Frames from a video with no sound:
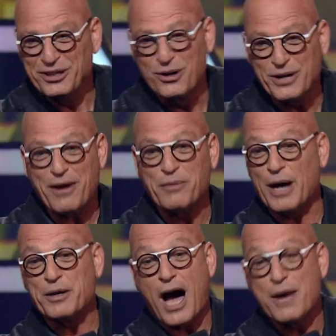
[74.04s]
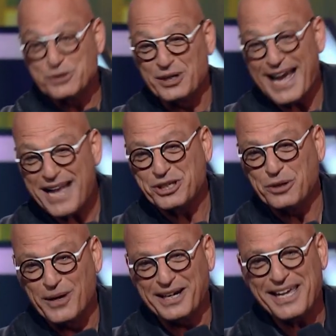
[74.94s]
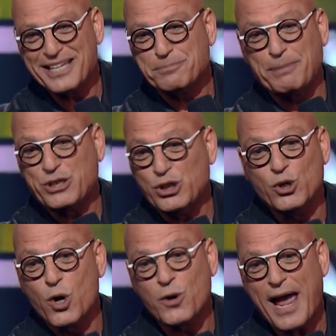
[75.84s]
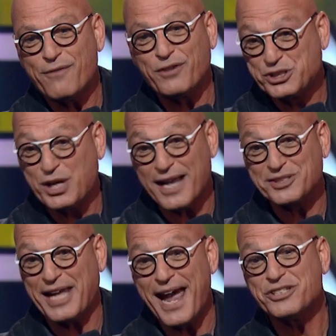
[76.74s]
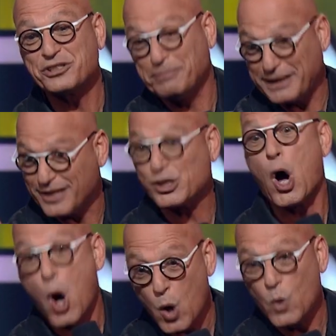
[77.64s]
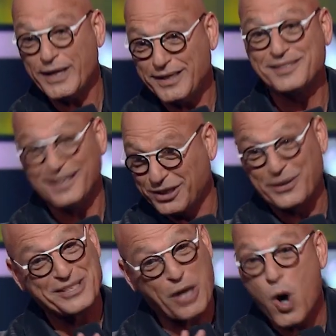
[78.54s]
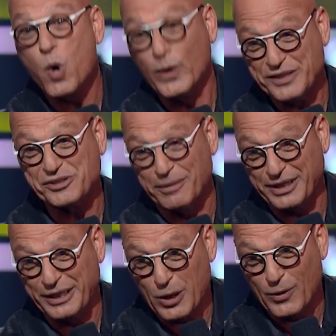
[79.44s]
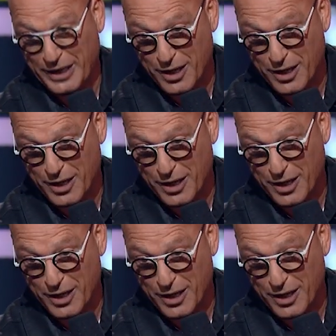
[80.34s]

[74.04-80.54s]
you don't have, I was going to ask you what it is, but you don't have a chance to answer because always, there is always something going